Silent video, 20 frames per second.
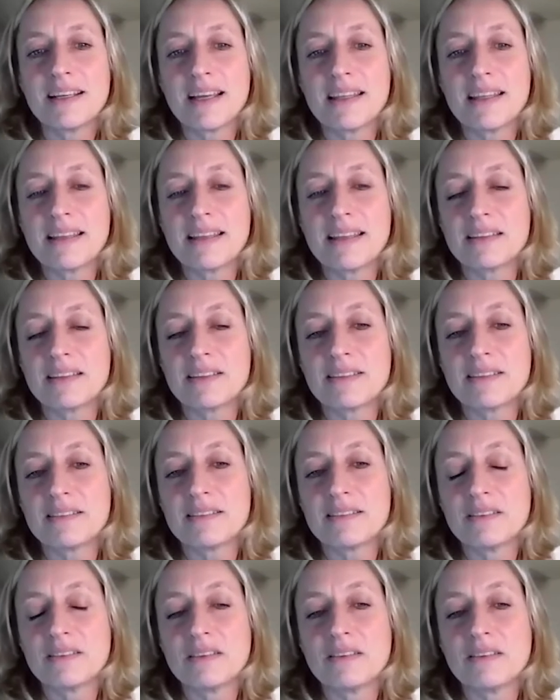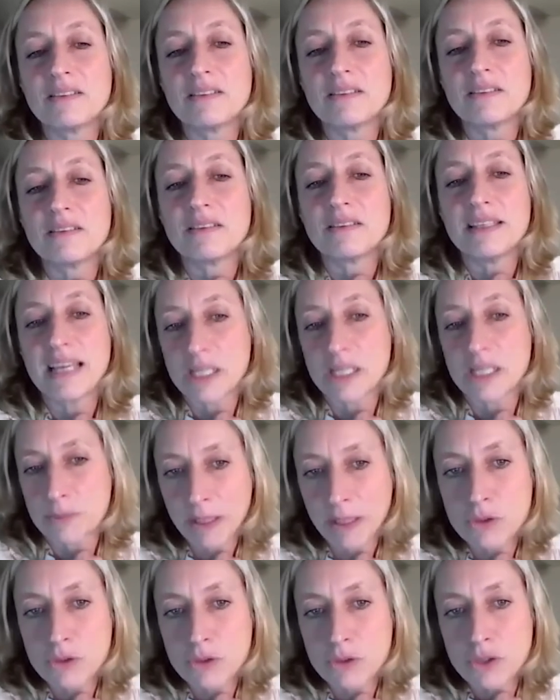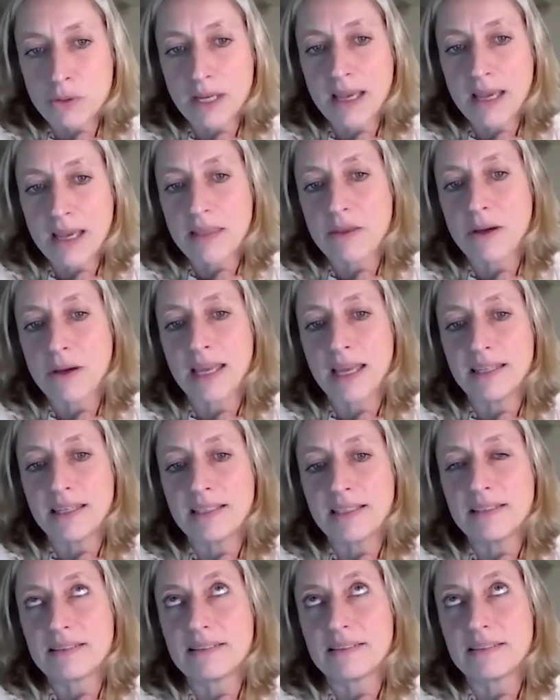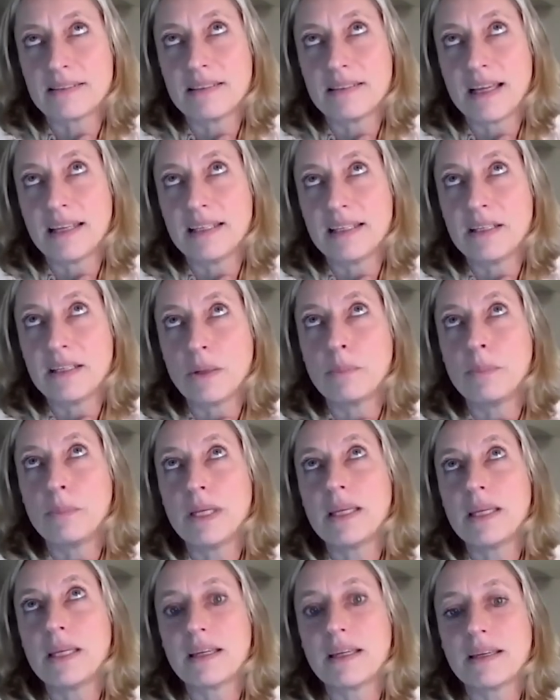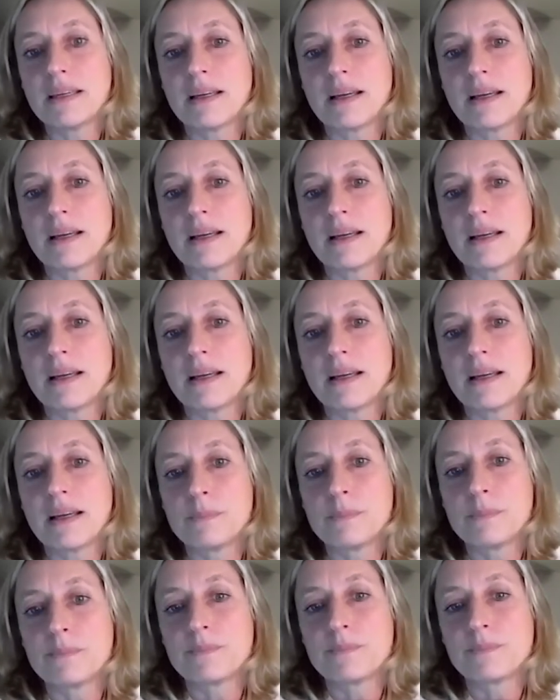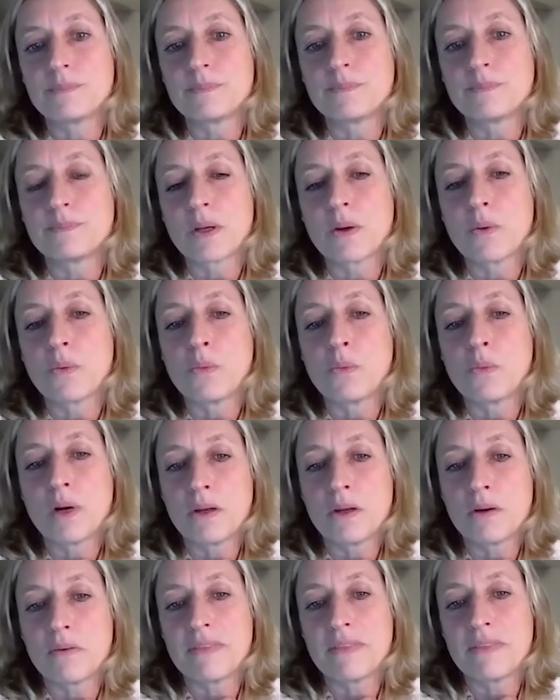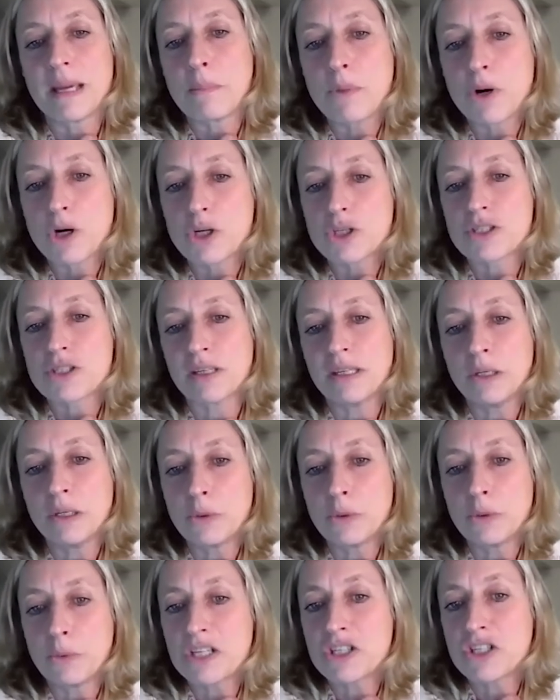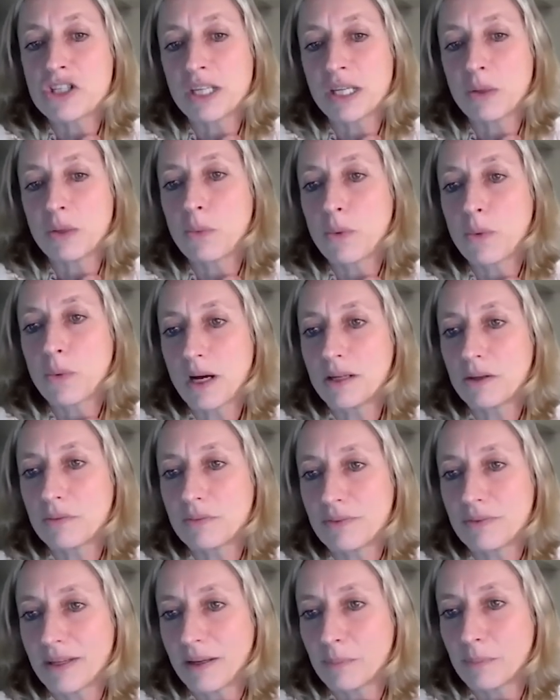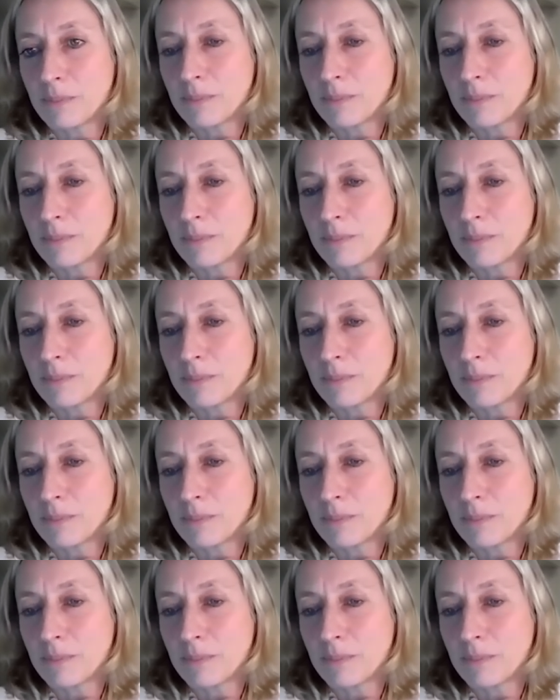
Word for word: and that the experience together ended, ended up being um, one of their most enriching one of their